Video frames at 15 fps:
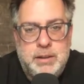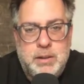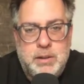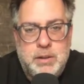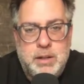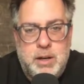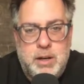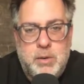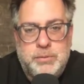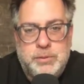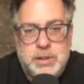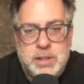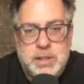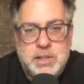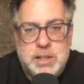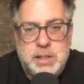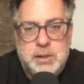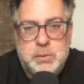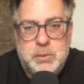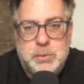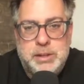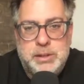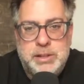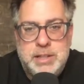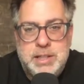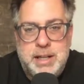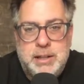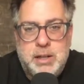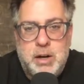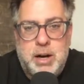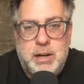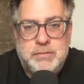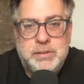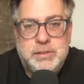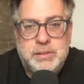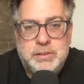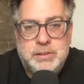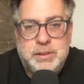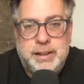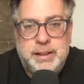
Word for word: hopefully this thing will really take off, right?